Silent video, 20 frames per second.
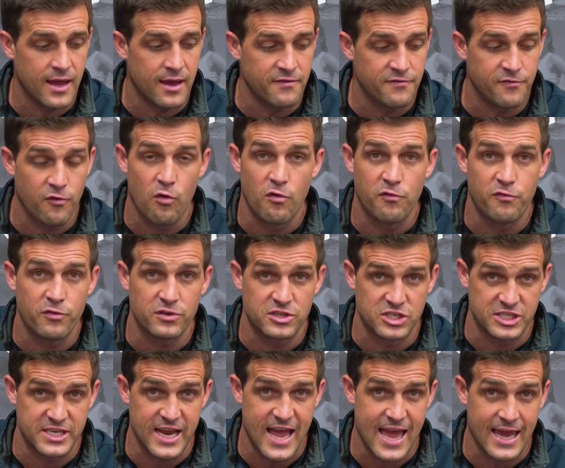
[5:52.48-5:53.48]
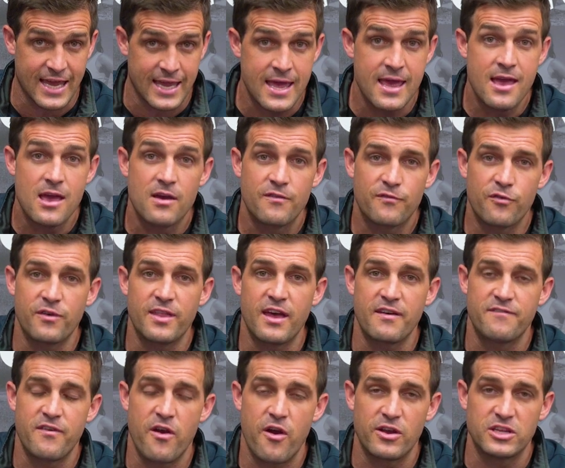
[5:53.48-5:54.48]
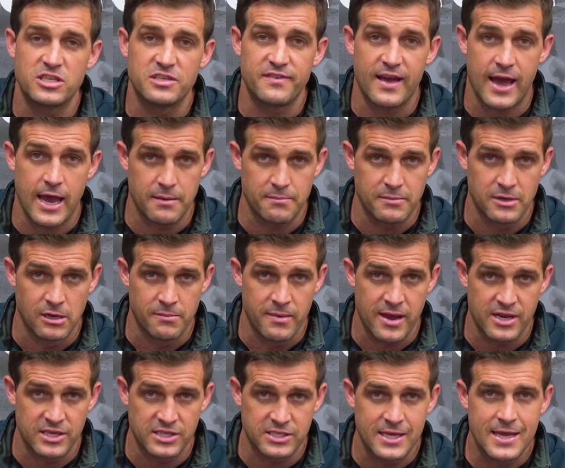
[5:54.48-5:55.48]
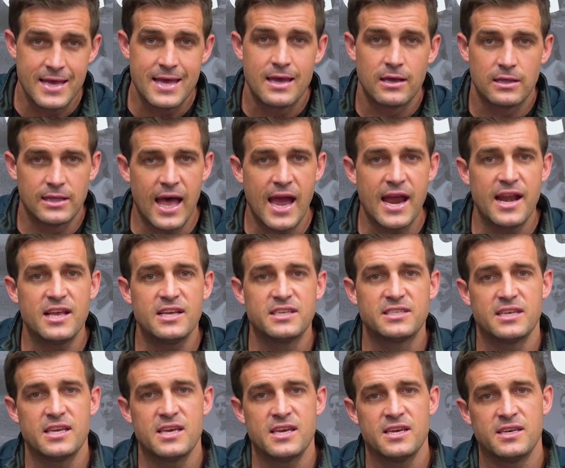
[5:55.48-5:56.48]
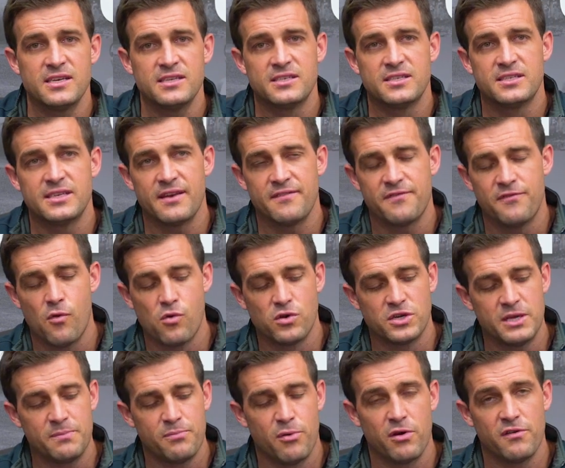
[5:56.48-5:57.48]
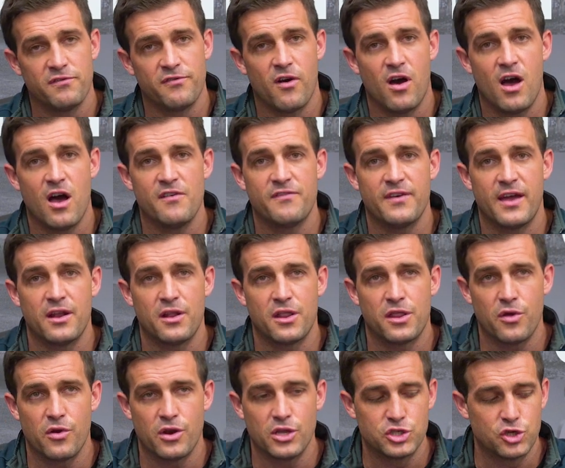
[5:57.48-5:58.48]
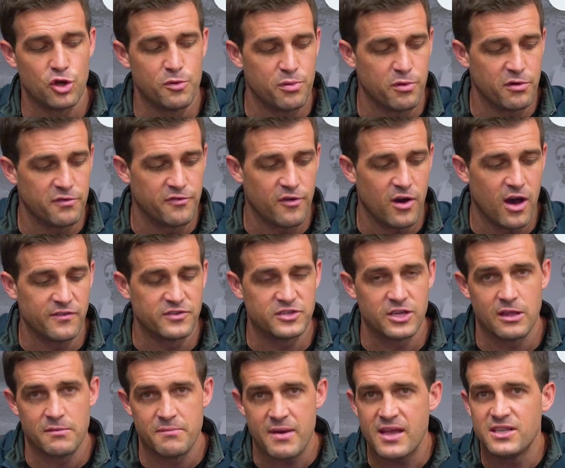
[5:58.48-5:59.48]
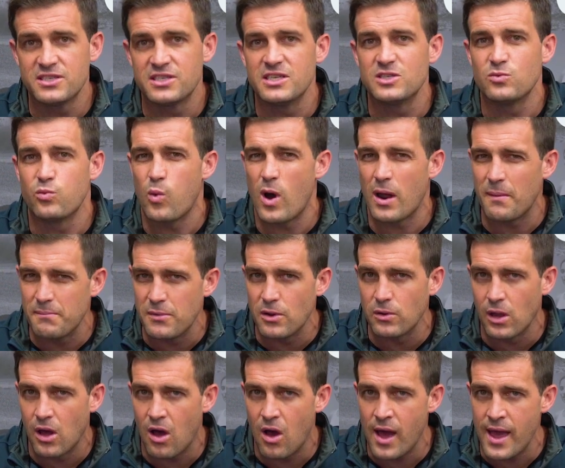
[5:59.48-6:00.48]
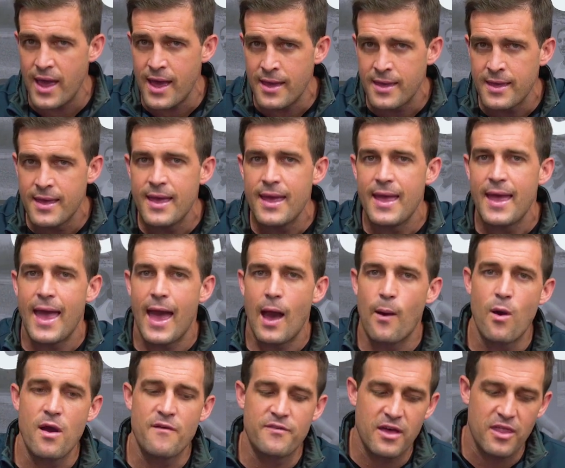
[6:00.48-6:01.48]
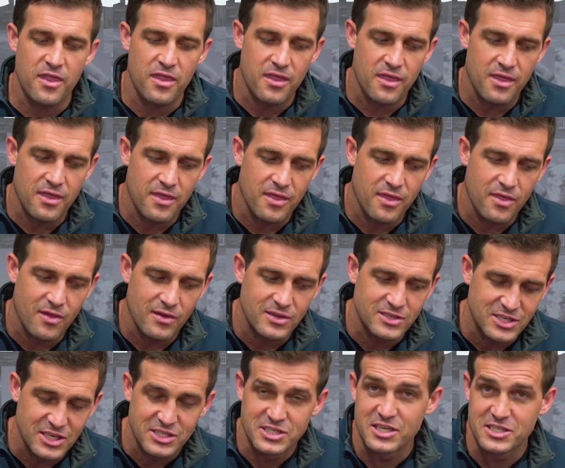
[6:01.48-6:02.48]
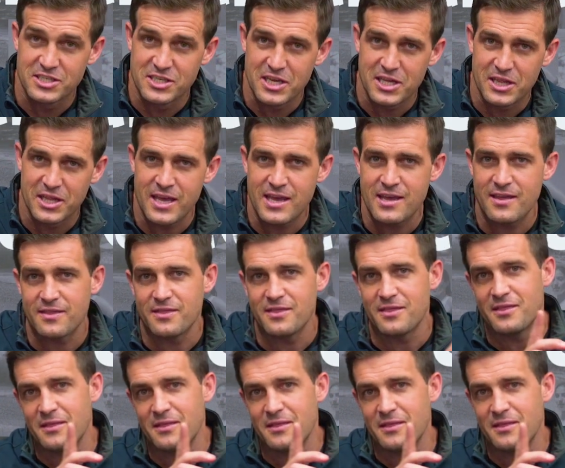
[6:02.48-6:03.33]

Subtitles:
forefoot stack for that variance of 8 millimeters. Ladies is 40.5 and 32.5. So the men's is 1 mil higher. However, statistically,